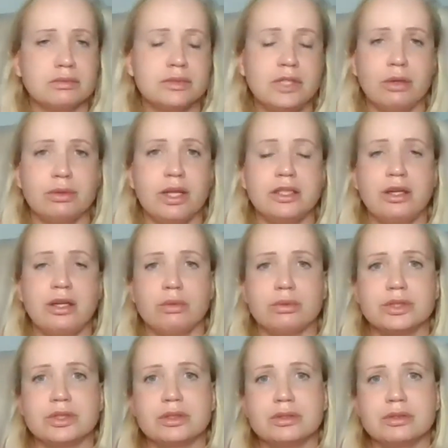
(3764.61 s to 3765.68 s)
No, they
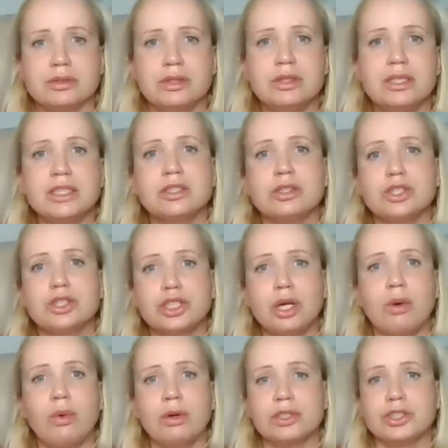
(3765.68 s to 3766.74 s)
don't. You need to
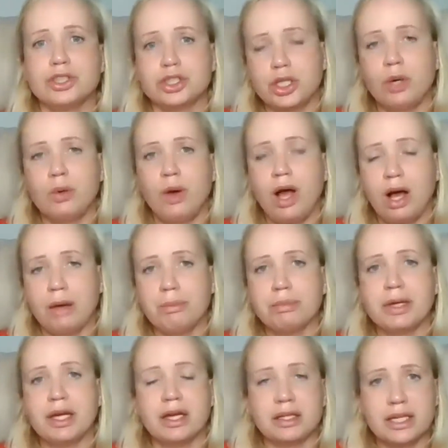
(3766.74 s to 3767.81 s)
show up
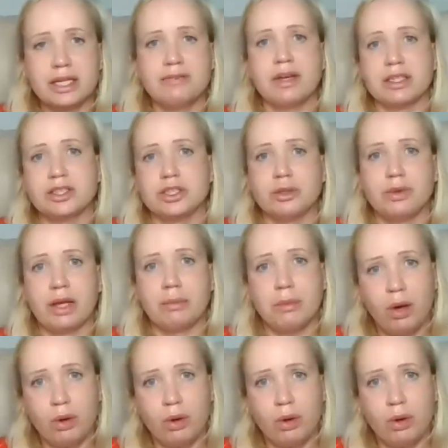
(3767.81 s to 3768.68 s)
and give it to them.